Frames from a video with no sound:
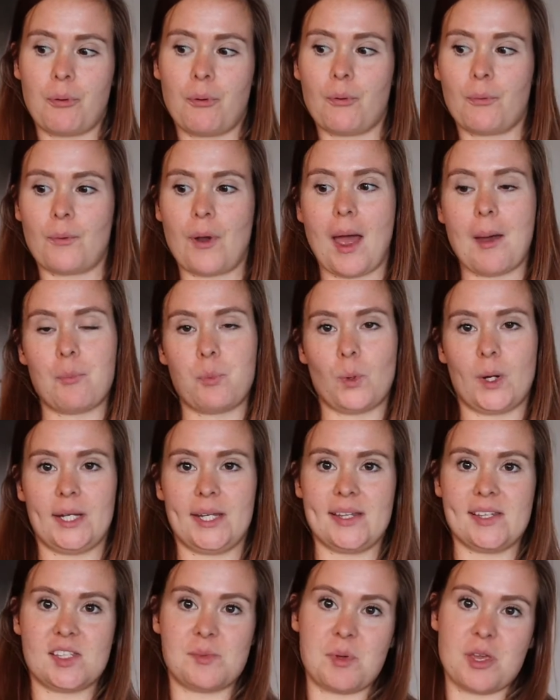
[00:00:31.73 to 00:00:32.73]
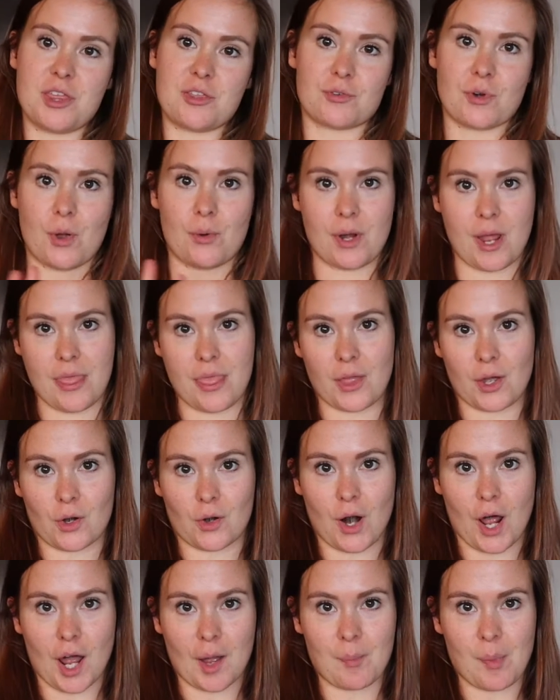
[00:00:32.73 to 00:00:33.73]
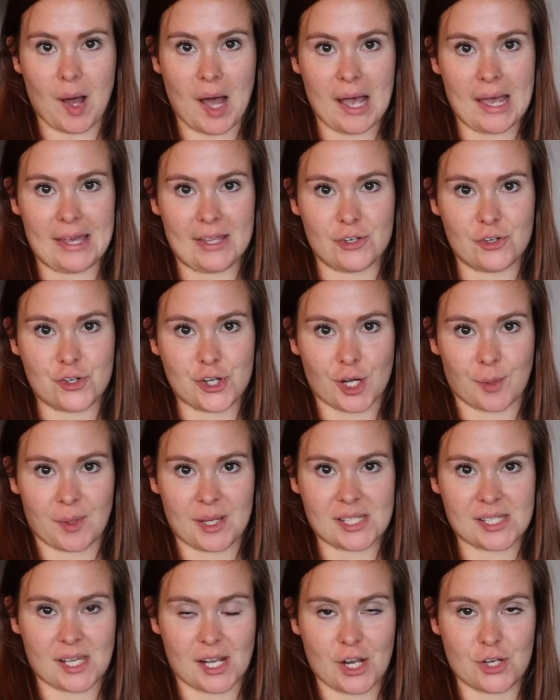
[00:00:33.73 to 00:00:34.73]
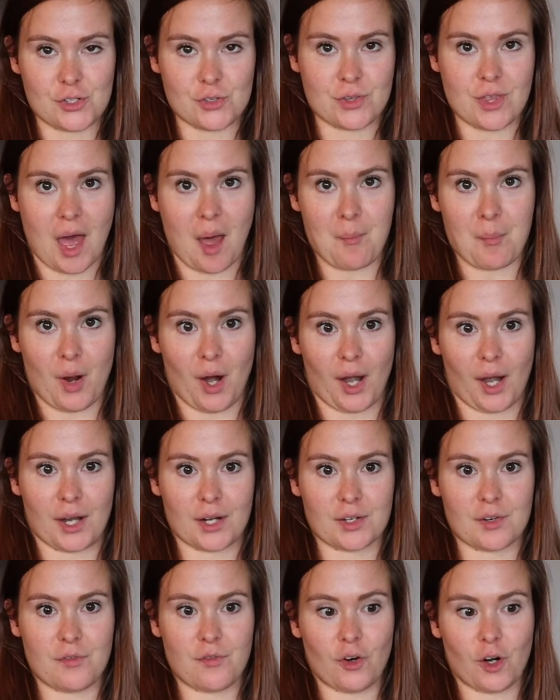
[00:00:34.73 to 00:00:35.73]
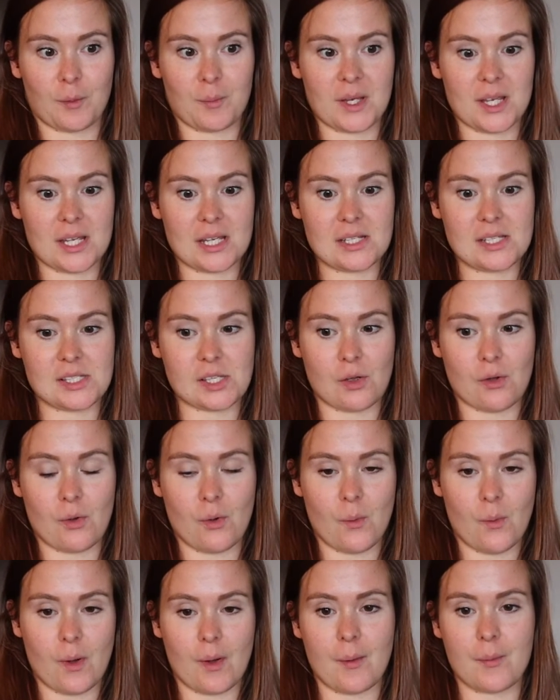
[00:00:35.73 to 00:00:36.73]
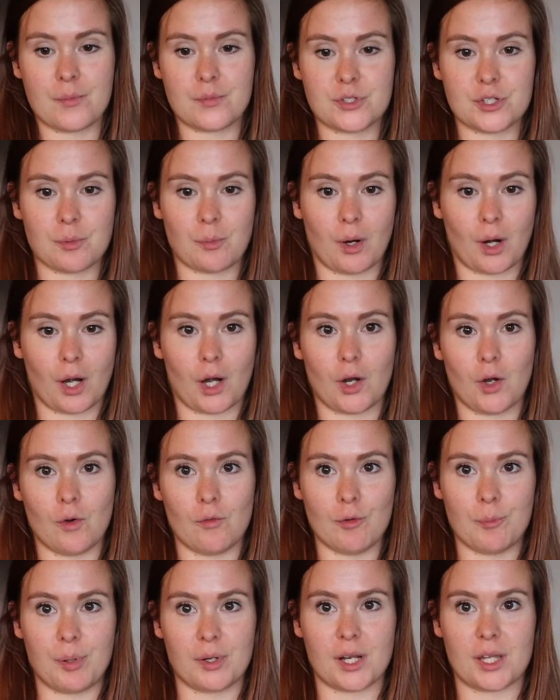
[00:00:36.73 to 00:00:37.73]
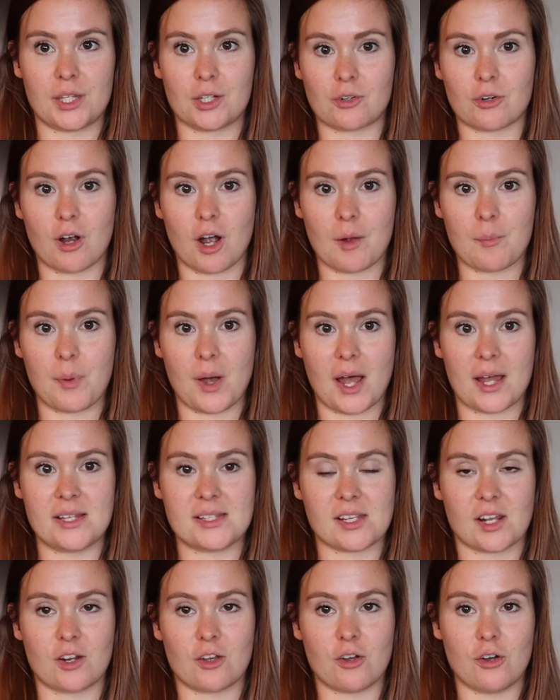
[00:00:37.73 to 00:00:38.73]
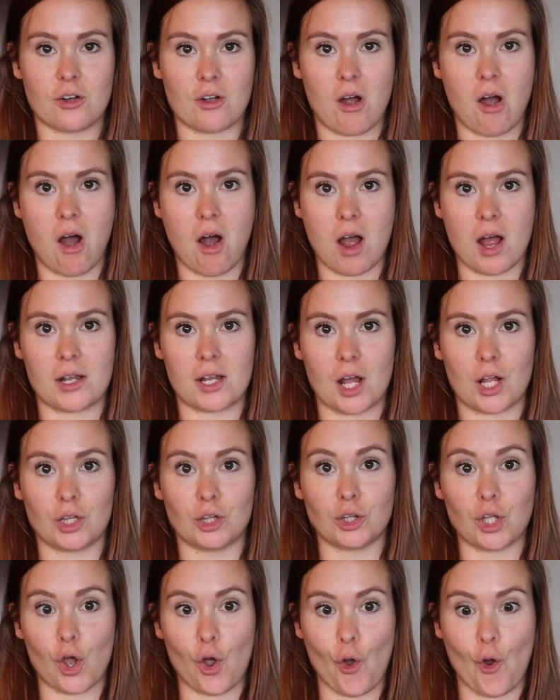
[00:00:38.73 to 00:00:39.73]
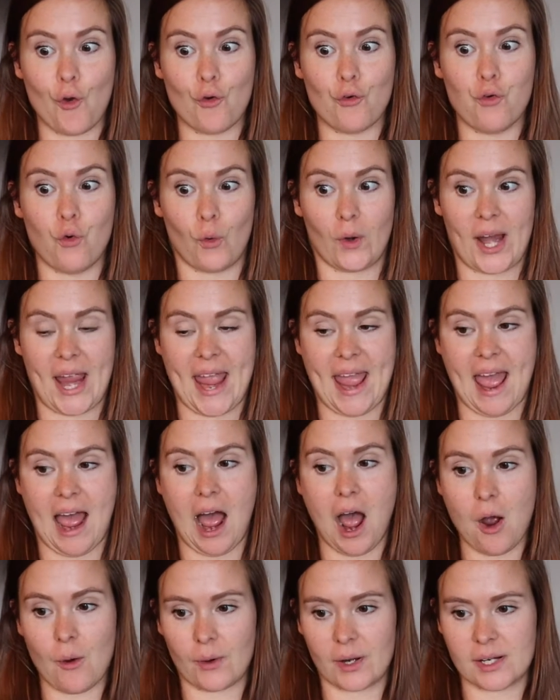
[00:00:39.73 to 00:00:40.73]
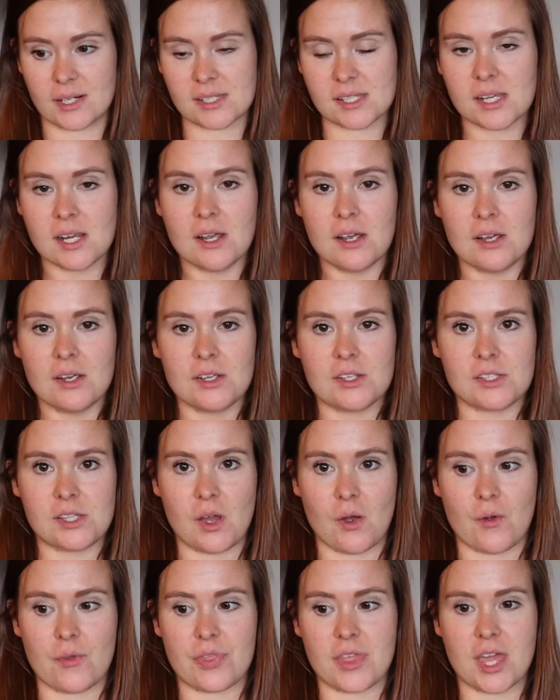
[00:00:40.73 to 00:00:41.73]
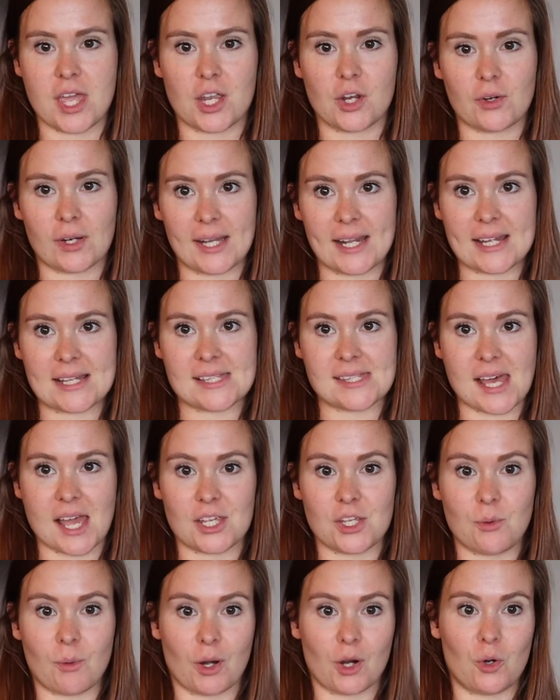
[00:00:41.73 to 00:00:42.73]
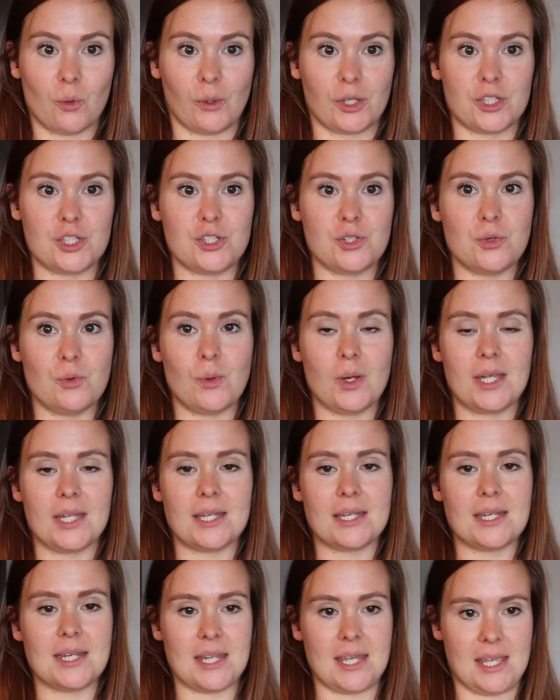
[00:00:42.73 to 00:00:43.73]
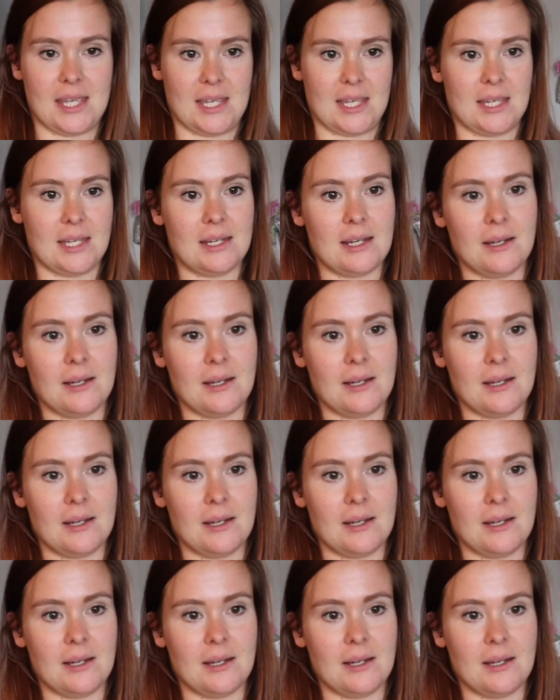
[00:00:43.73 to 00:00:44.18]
prep what needs to be thrown in the crock pot, and Jeremy's gonna do that part for me. So tomorrow we'll put it in the crock pot. It's gonna cook on low for 8 hours. So the ingredients that you are going to need.